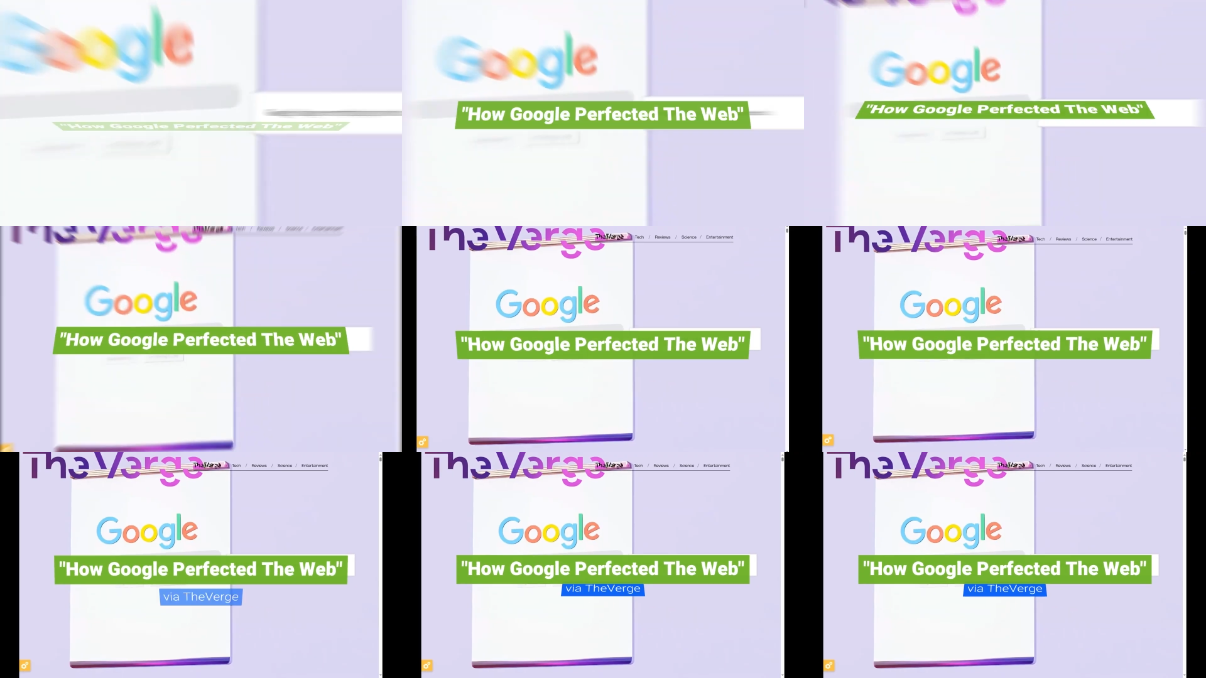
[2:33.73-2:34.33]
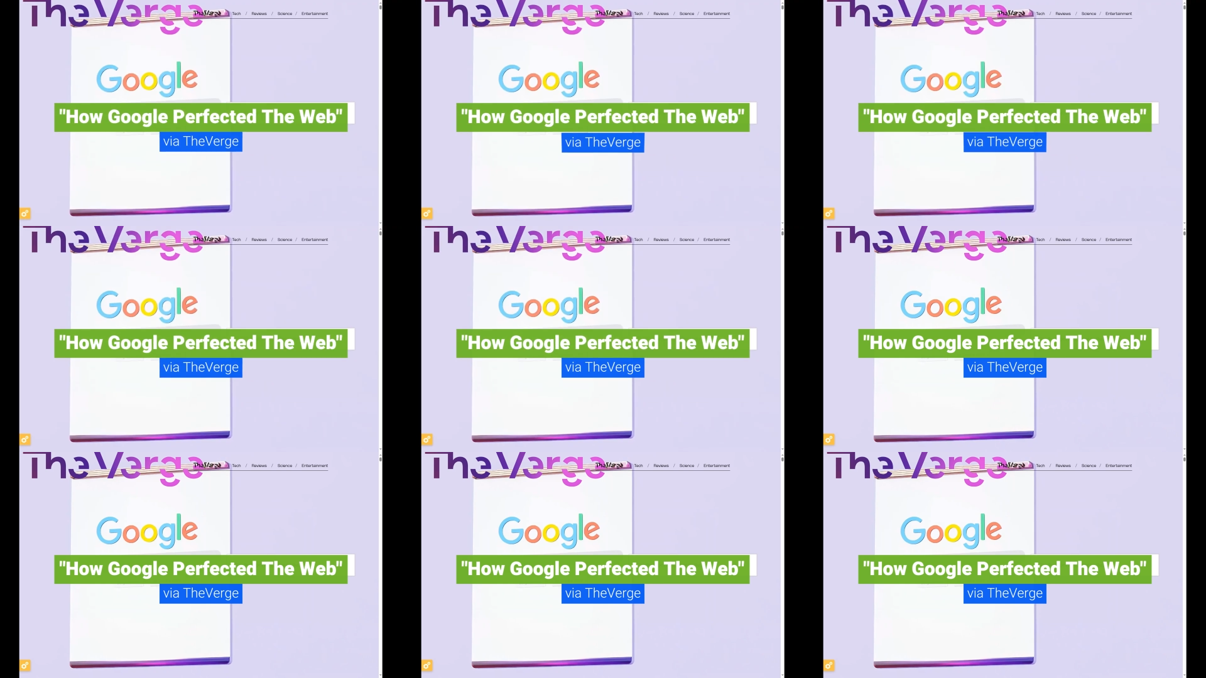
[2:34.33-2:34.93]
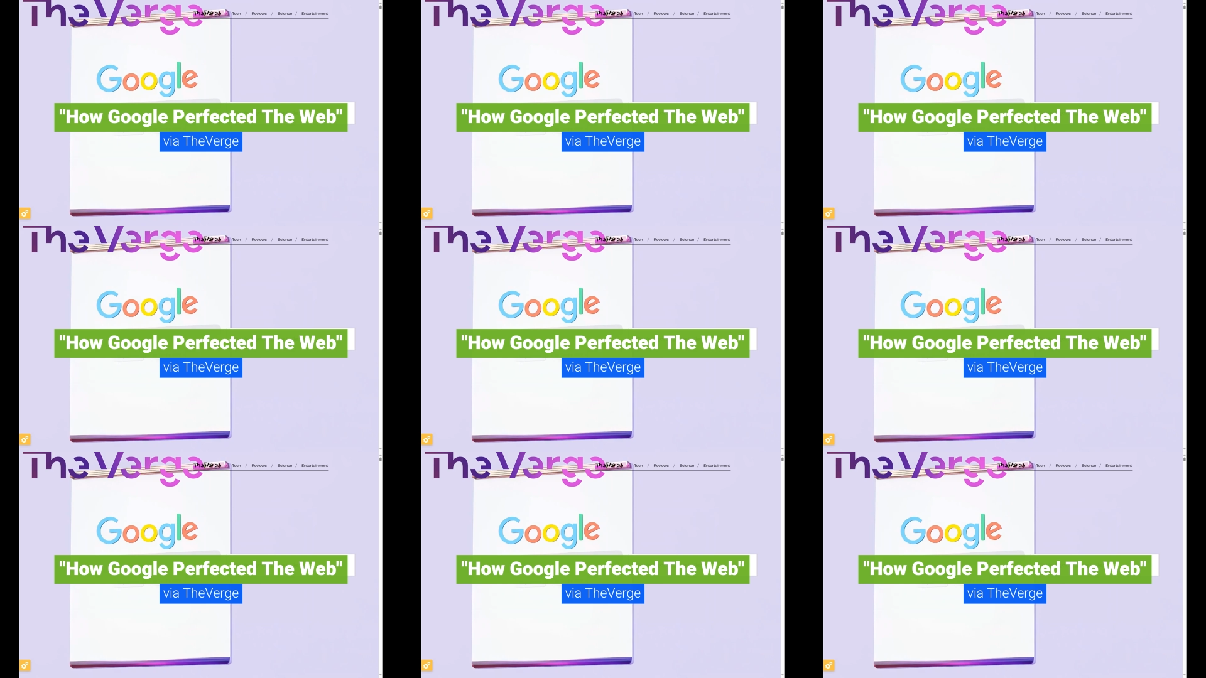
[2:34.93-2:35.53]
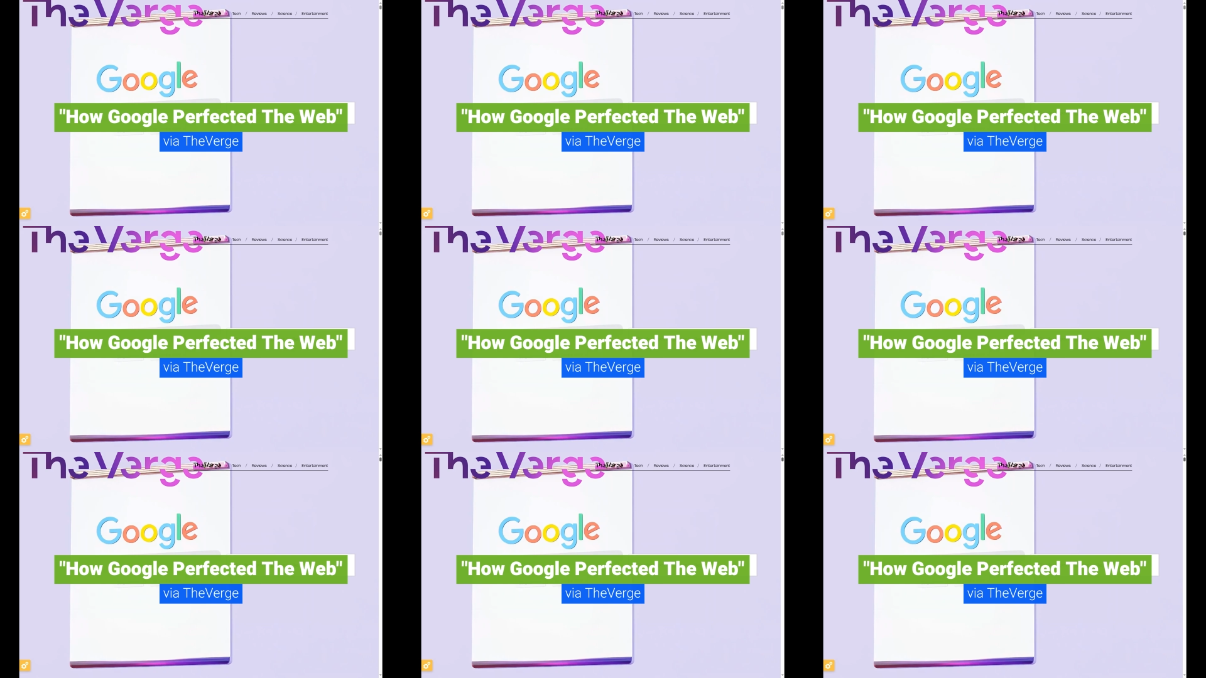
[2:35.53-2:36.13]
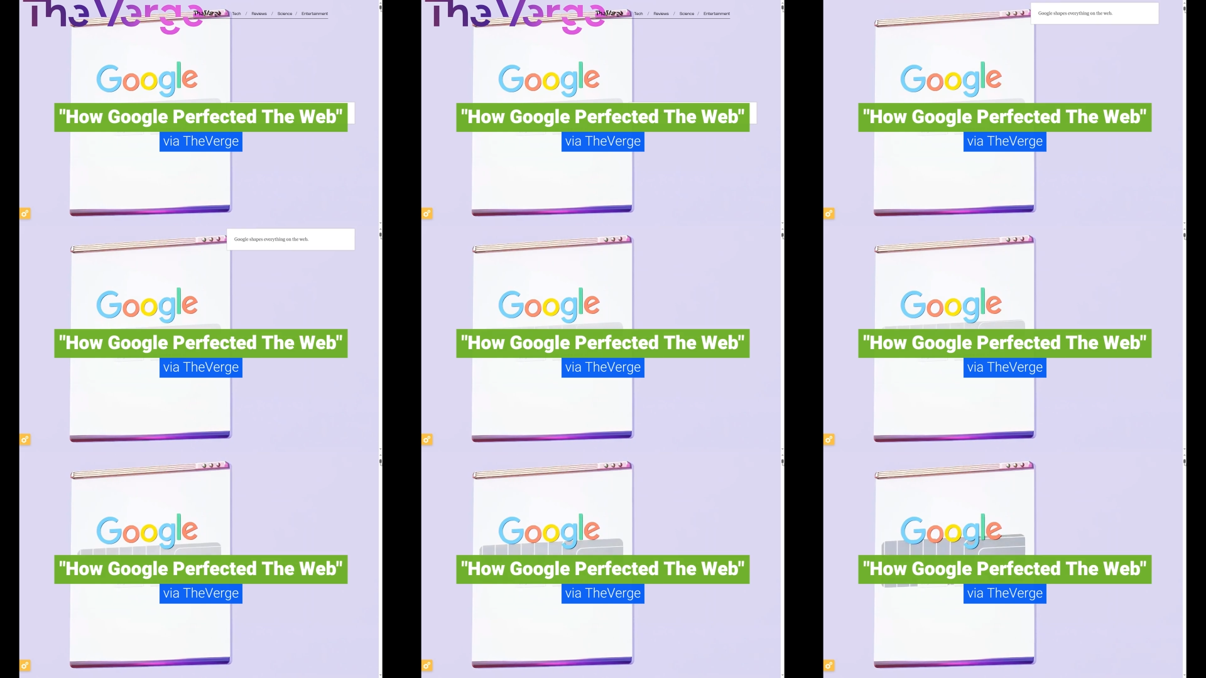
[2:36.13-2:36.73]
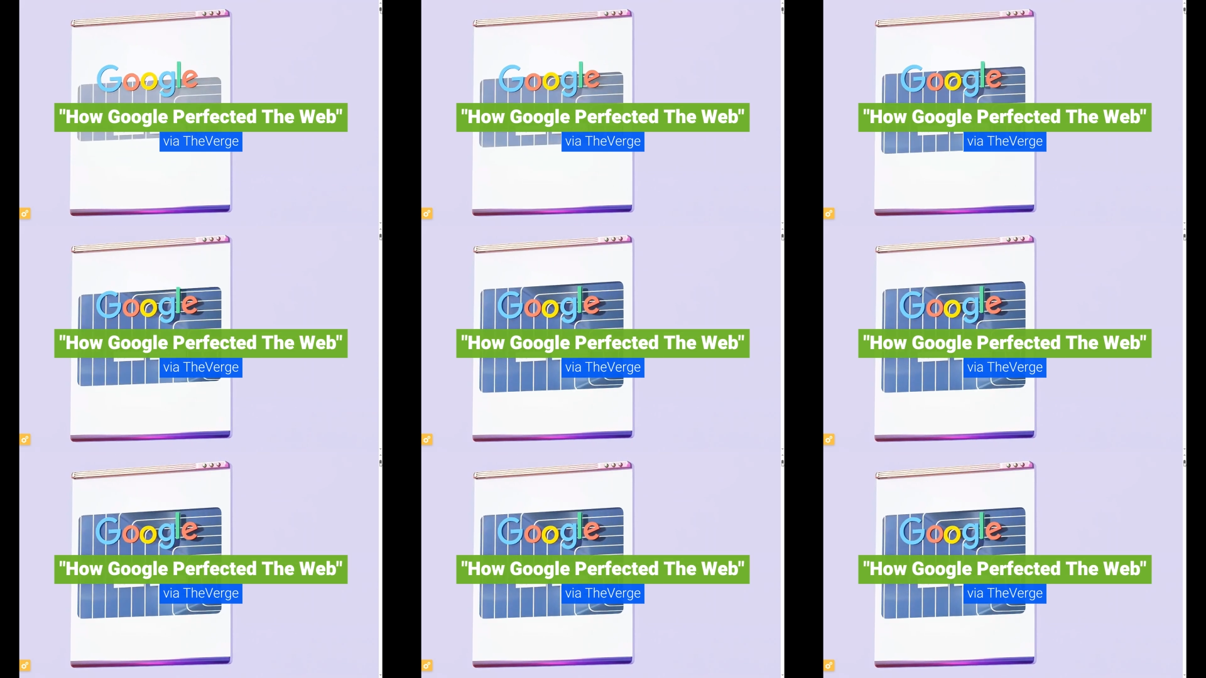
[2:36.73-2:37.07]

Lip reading: No face is visible, so there are no lips to read.